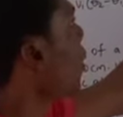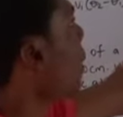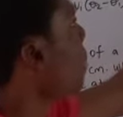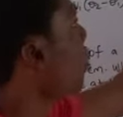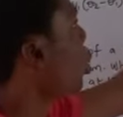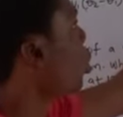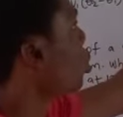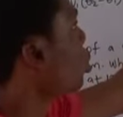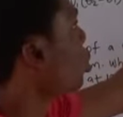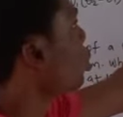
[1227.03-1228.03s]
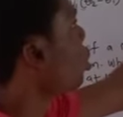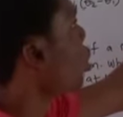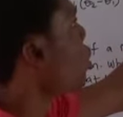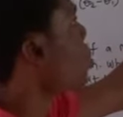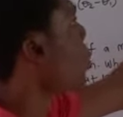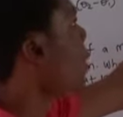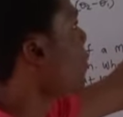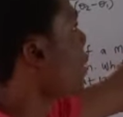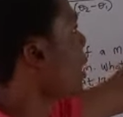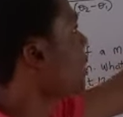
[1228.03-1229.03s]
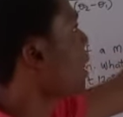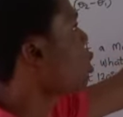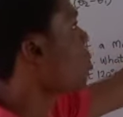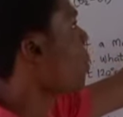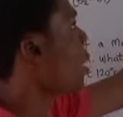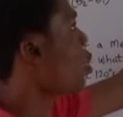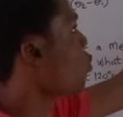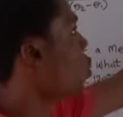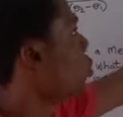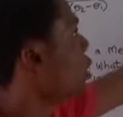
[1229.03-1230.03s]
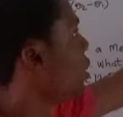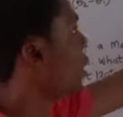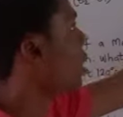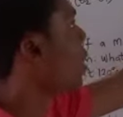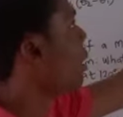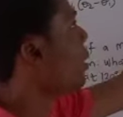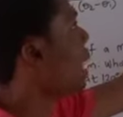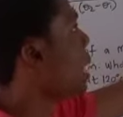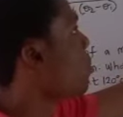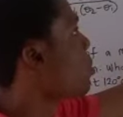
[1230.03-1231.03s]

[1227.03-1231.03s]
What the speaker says: plus 12 times 10 raised to power minus 4, which is here, times